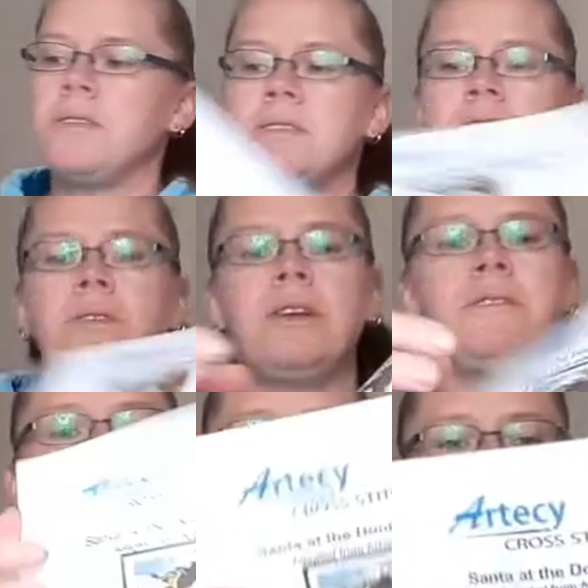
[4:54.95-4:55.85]
the stocking
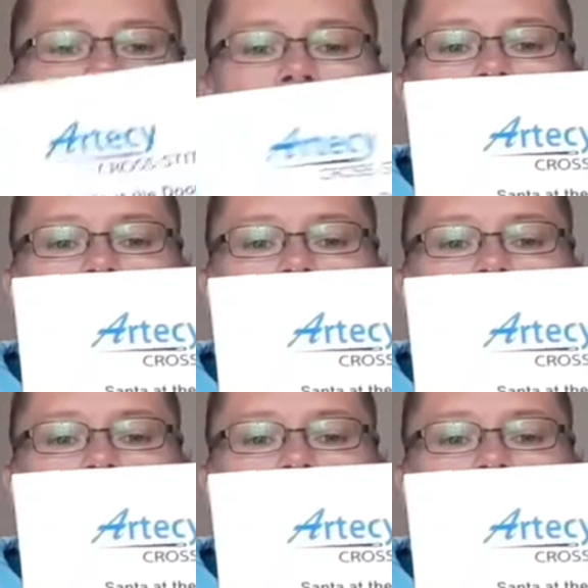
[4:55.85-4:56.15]
finishes